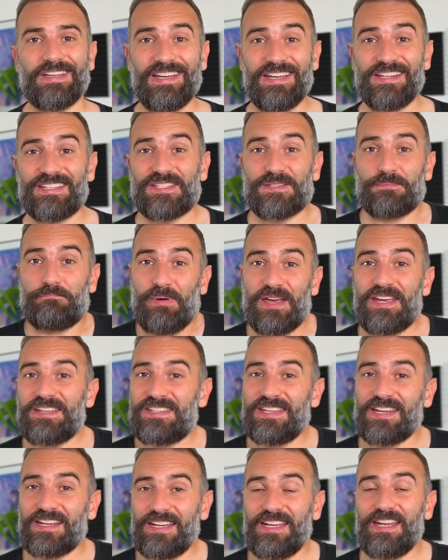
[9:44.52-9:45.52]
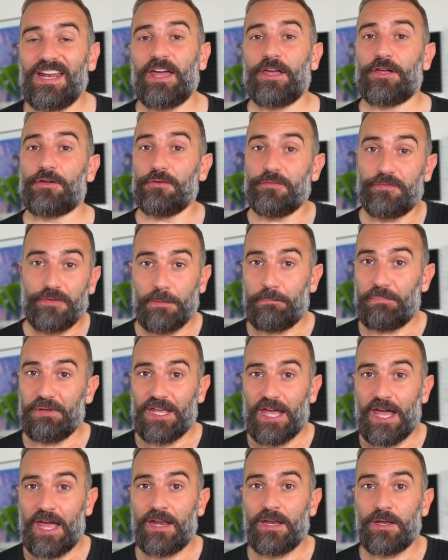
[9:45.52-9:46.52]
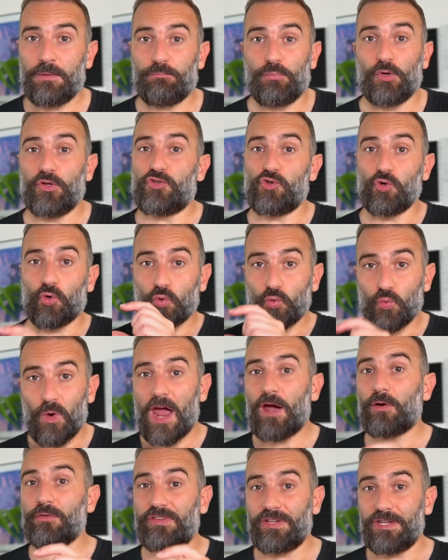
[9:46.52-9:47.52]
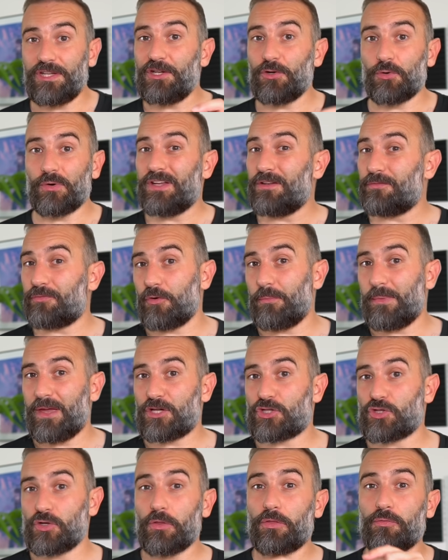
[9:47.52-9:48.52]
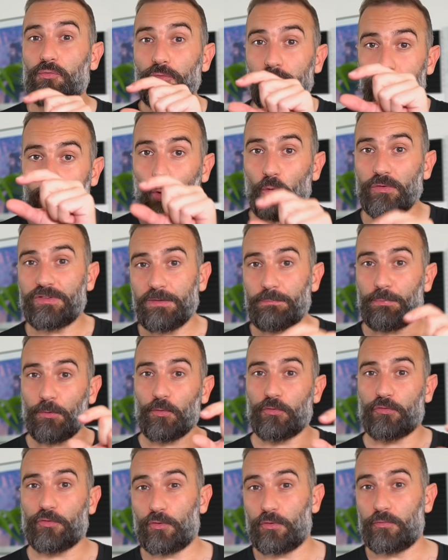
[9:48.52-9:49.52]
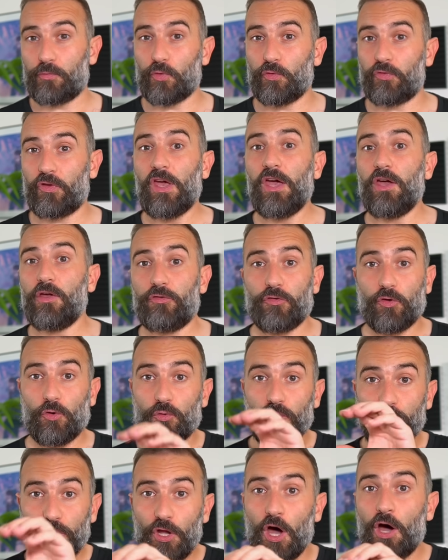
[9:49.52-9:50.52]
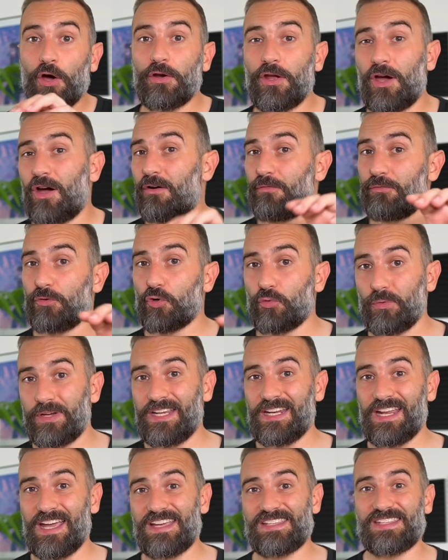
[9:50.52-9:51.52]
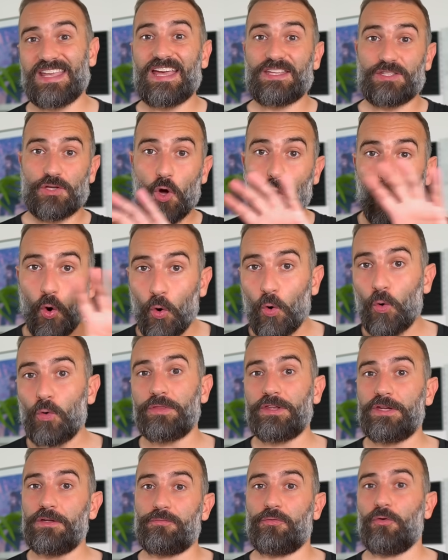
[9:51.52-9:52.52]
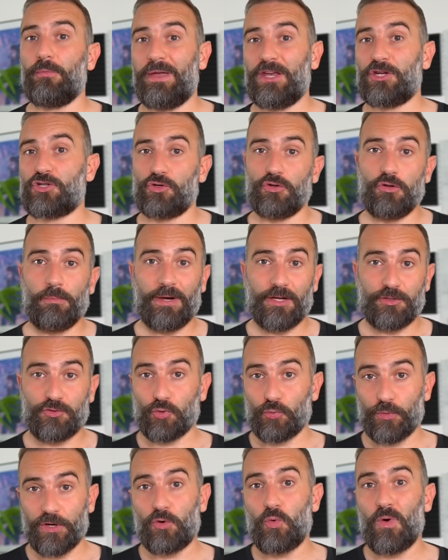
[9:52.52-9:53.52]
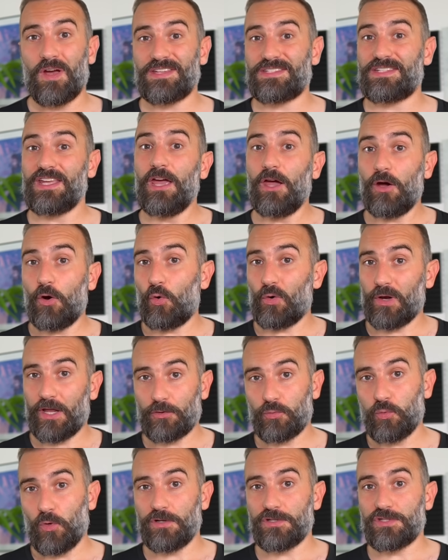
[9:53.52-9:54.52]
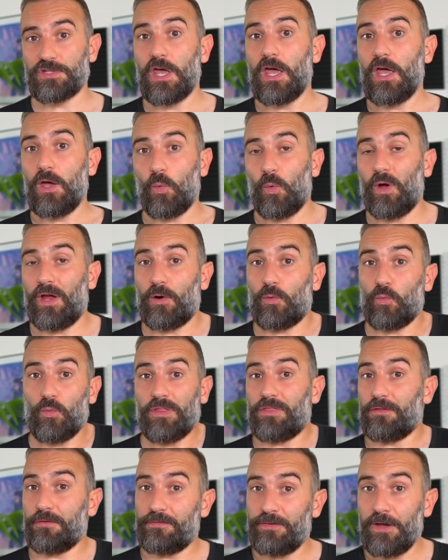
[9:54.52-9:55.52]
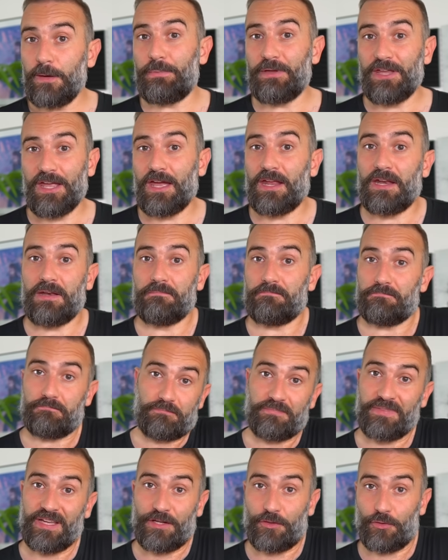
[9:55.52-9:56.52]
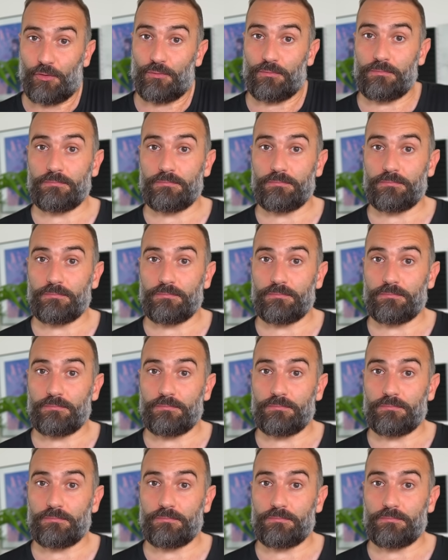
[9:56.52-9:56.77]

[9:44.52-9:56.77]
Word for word: It's basically like a VPN, but you're routing your information through multiple servers, so none of the relays has all the information about your request all at once, where with a VPN, they do.